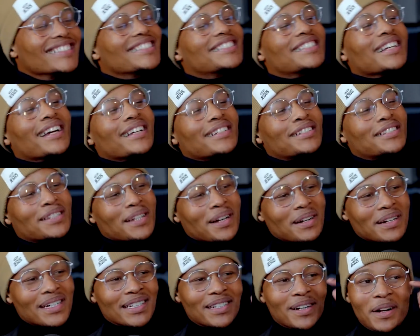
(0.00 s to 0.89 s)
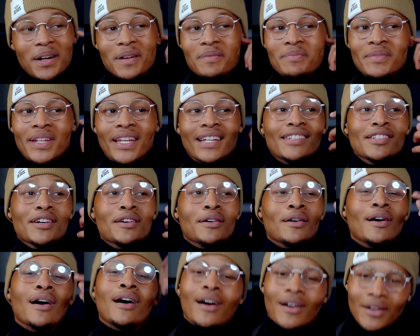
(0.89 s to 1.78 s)
just so at home they know,
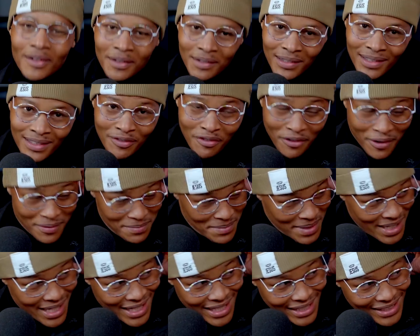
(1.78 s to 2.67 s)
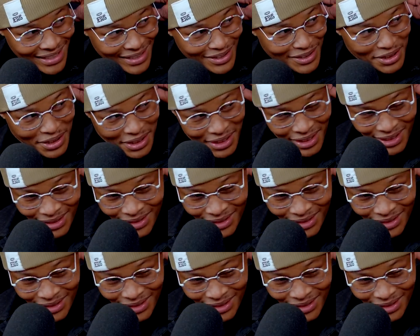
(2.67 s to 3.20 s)
it's from here, this joint.